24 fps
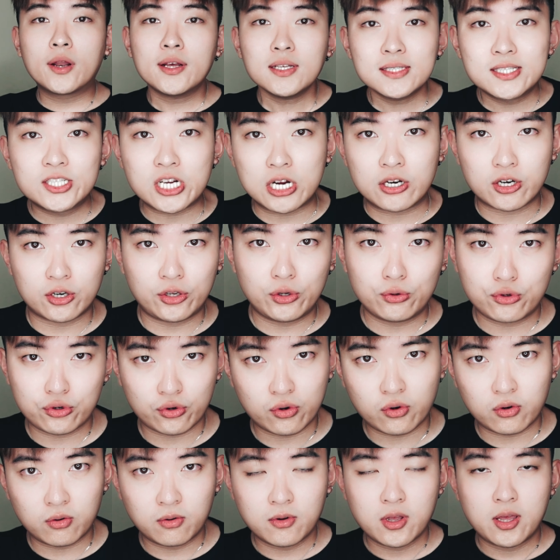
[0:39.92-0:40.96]
does gender
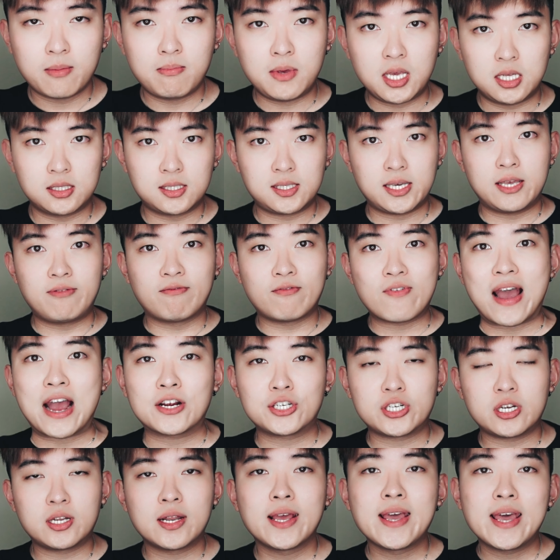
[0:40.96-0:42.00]
neutral means in
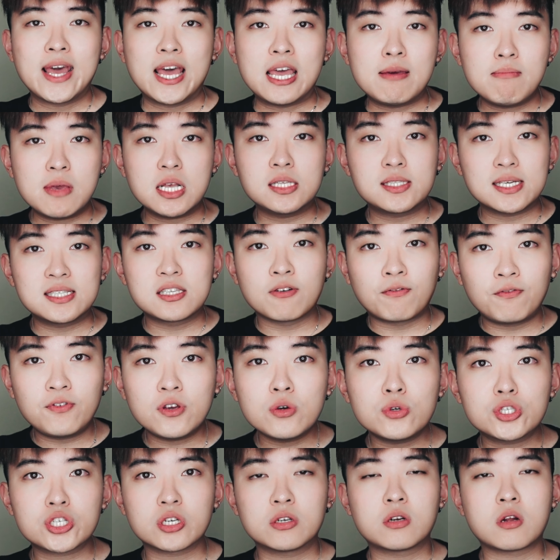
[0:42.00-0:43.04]
fashion? It means it's a
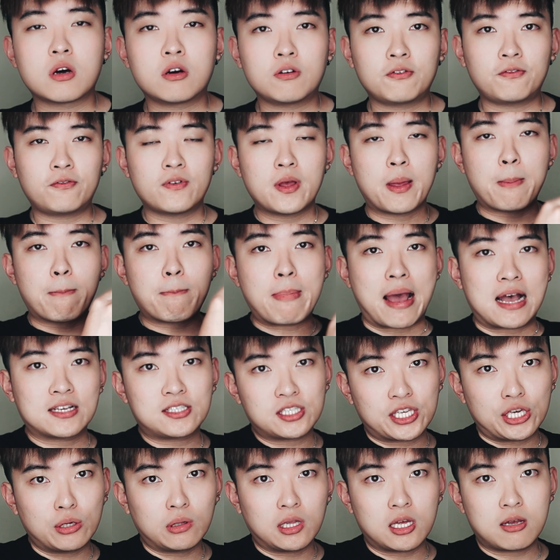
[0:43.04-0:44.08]
fusion of
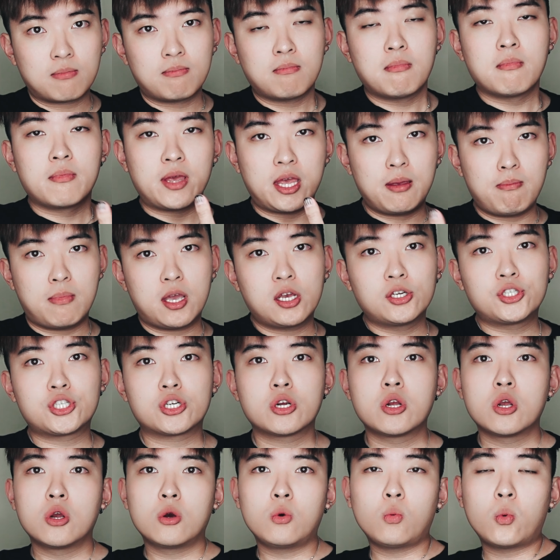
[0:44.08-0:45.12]
masculine image
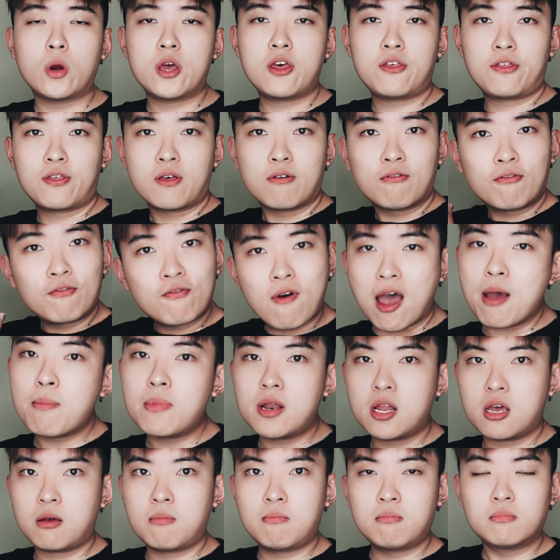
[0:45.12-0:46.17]
with
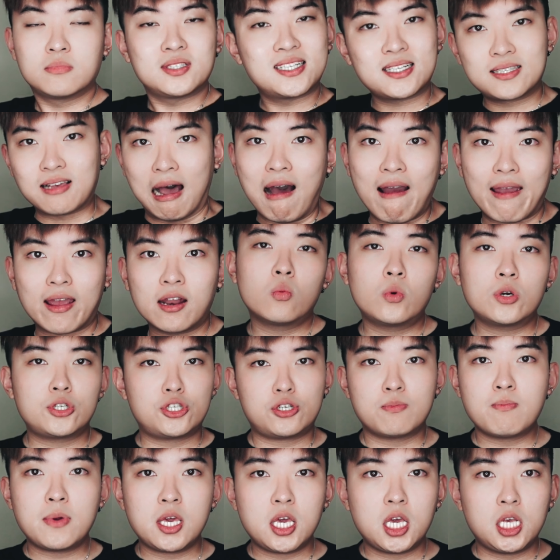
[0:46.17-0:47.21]
feminine design,
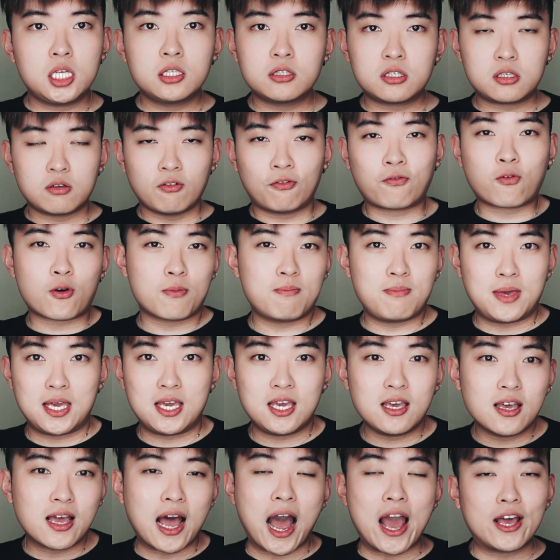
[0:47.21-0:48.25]
which means for
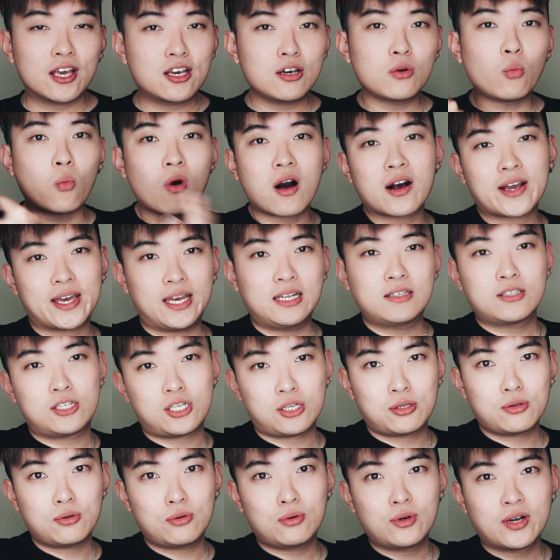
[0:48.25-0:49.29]
me, I could walk
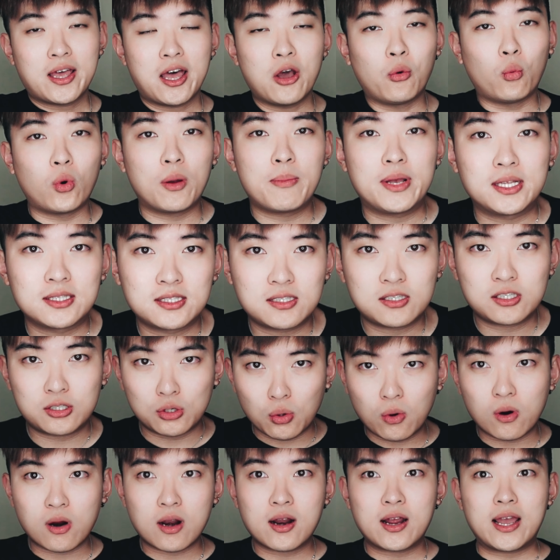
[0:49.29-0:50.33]
into a women's
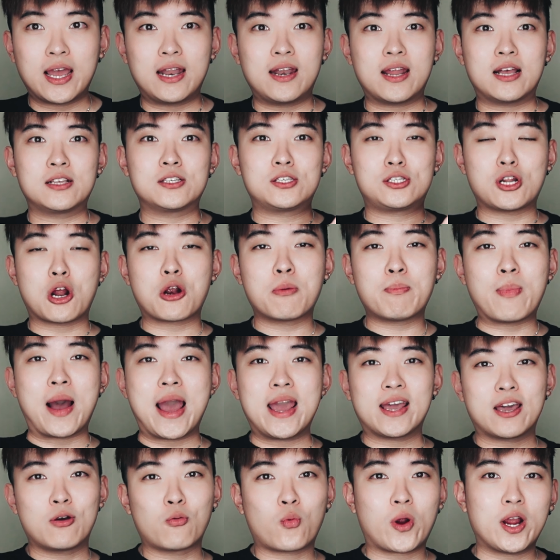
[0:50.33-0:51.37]
store and then start
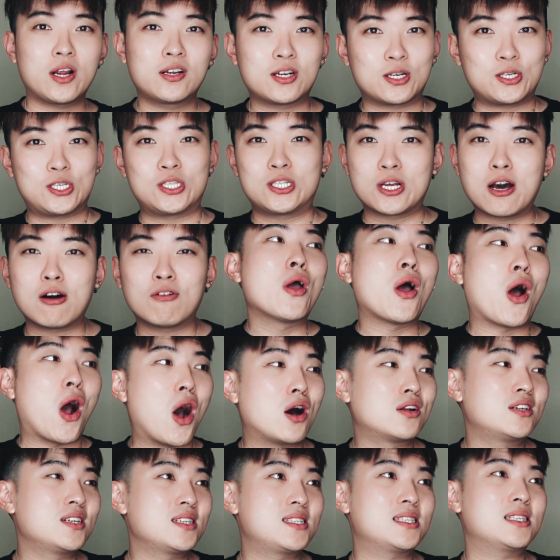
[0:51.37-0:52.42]
buying and wearing their stuff.
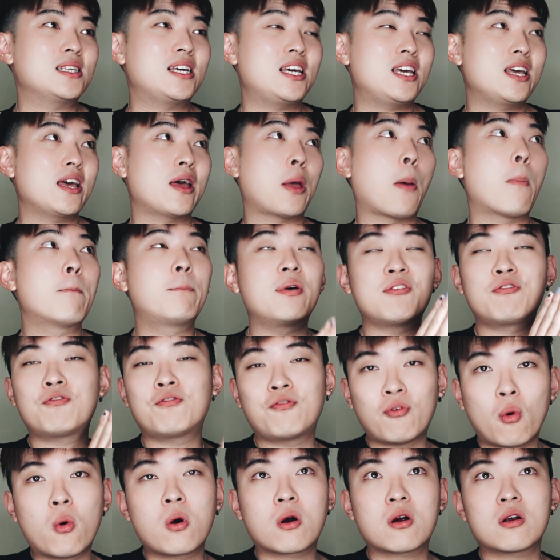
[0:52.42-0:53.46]
Honestly,
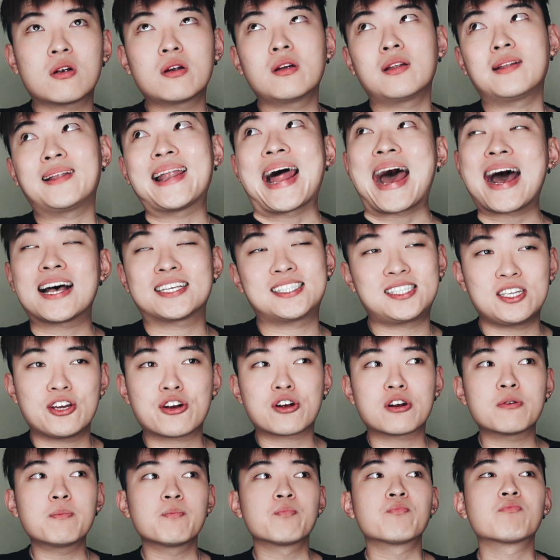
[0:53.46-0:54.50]
before last
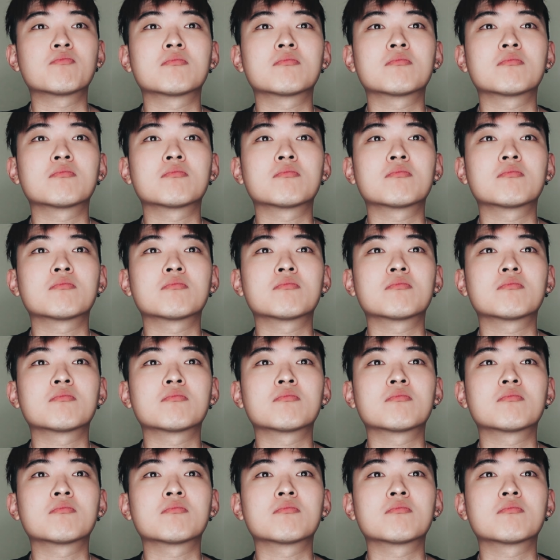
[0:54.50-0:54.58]
year,